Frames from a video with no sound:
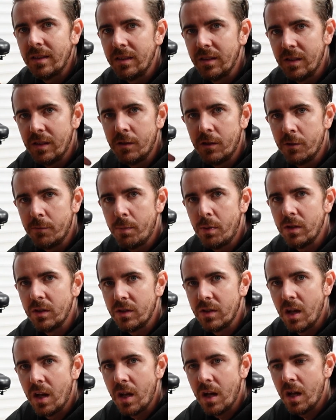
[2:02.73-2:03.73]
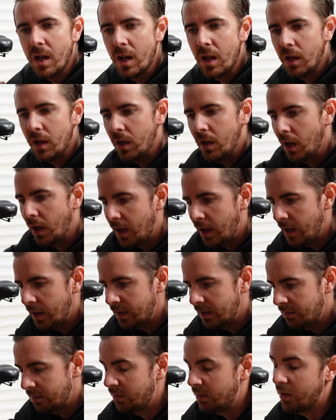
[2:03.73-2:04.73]
is it just puts like a
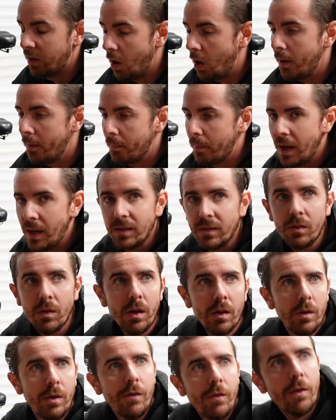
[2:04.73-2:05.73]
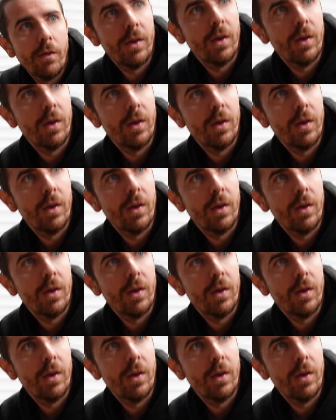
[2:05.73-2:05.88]
slime paste. I don't know if I've